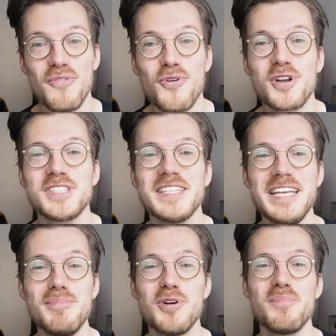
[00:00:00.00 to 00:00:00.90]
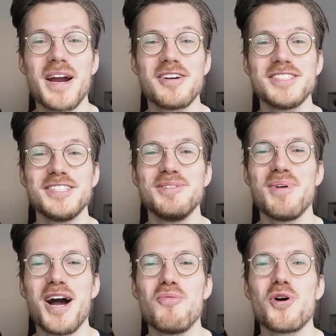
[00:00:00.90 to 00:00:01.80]
For the sleep comparison,
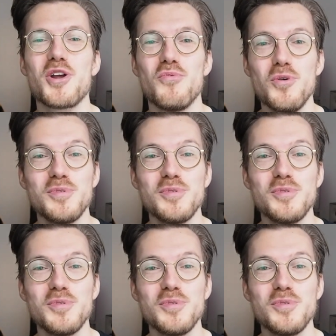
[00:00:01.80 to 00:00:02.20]
I wore the Whoop